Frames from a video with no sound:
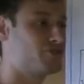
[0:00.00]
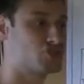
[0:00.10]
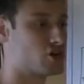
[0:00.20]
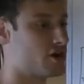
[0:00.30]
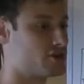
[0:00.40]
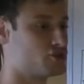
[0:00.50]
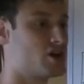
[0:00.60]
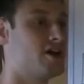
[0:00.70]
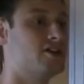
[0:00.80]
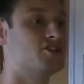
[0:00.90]
charge
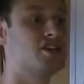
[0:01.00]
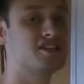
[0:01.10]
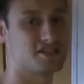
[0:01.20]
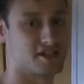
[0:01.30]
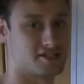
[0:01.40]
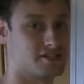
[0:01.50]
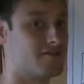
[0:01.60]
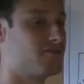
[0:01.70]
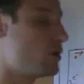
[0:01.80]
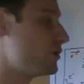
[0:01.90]
ceases, the
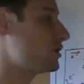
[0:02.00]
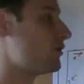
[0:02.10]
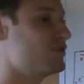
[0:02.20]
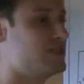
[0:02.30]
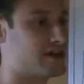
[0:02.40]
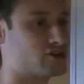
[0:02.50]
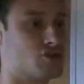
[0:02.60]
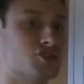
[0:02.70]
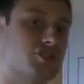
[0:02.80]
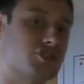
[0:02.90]
flowing of
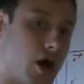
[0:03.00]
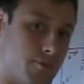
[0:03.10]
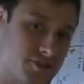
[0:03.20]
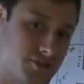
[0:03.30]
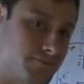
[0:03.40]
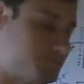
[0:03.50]
electrons stops.